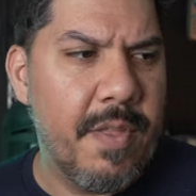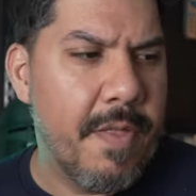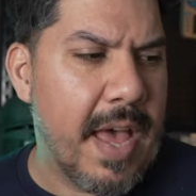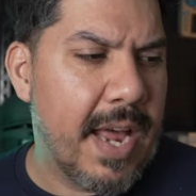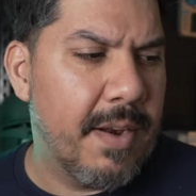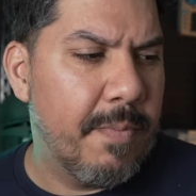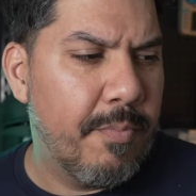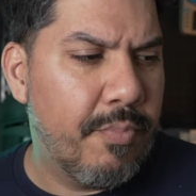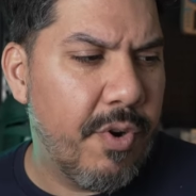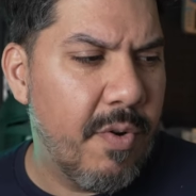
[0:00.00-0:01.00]
That
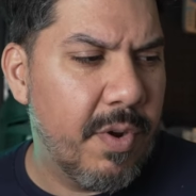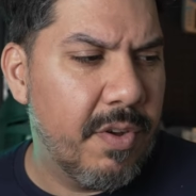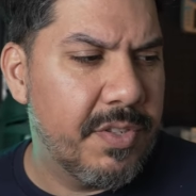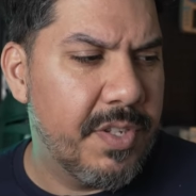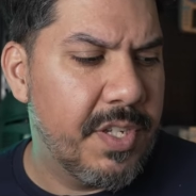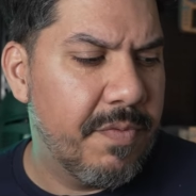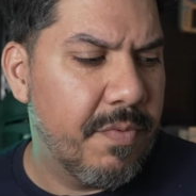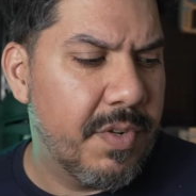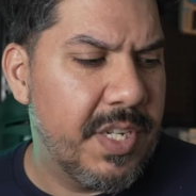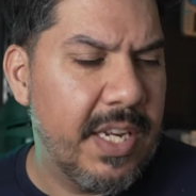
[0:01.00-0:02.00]
Pro goes to the T
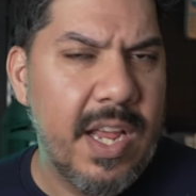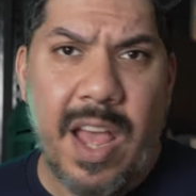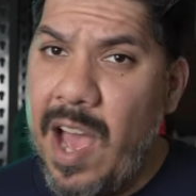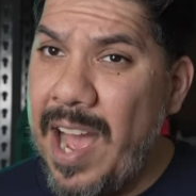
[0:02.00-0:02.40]
fourteen.